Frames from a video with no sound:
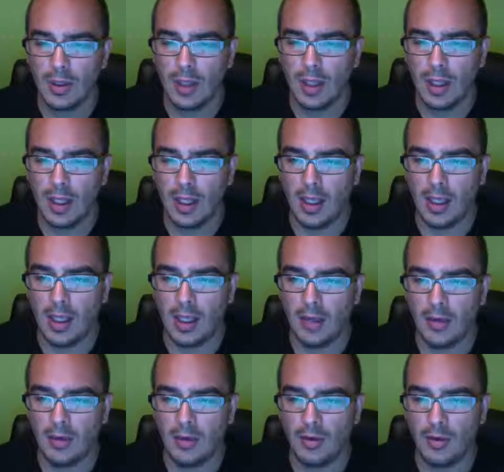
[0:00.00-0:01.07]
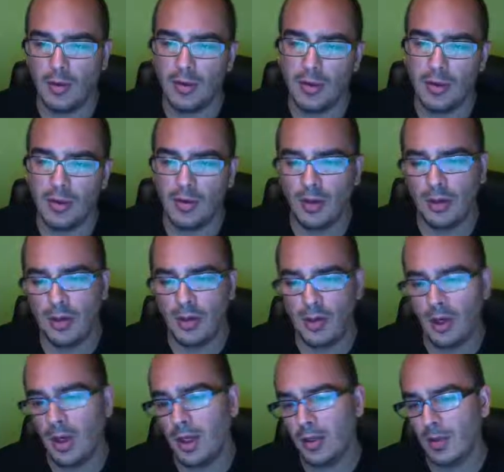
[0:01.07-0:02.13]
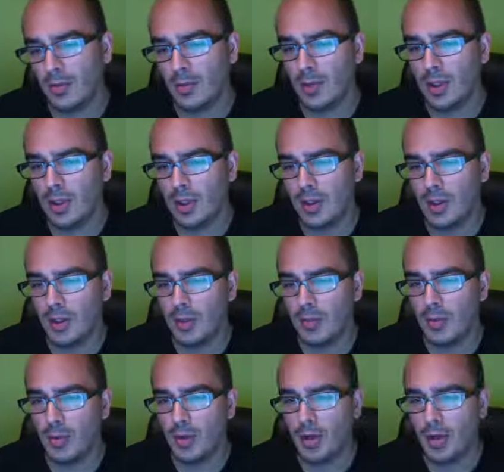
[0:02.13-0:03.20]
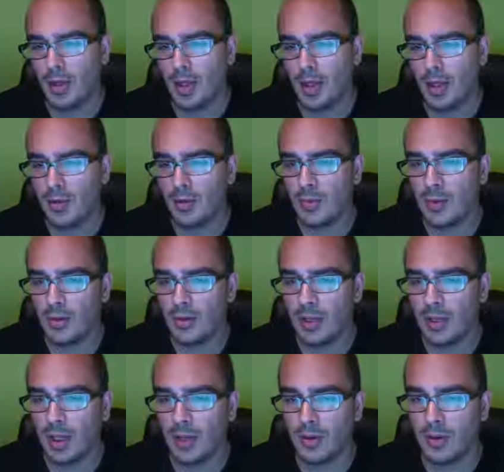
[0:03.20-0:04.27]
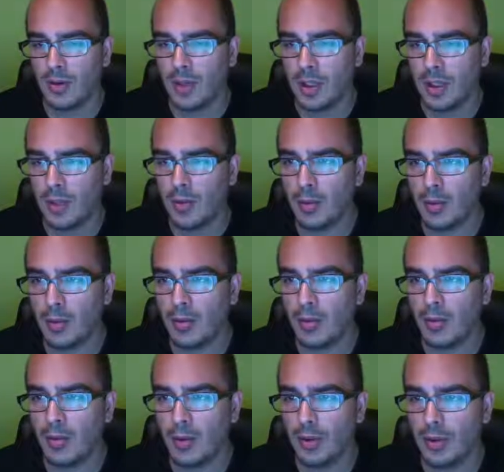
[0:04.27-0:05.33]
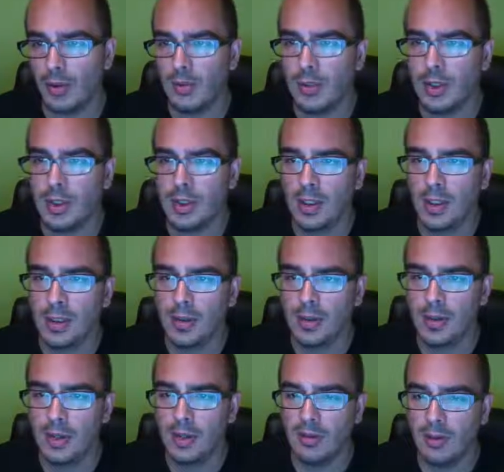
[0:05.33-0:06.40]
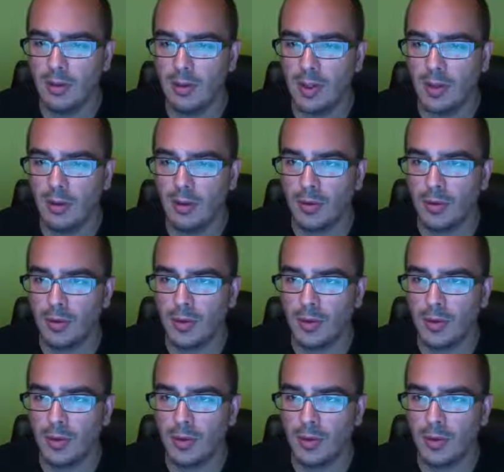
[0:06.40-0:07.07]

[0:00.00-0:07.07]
And some of these are not really that important, and you're missing out on keywords. So you definitely want to go through your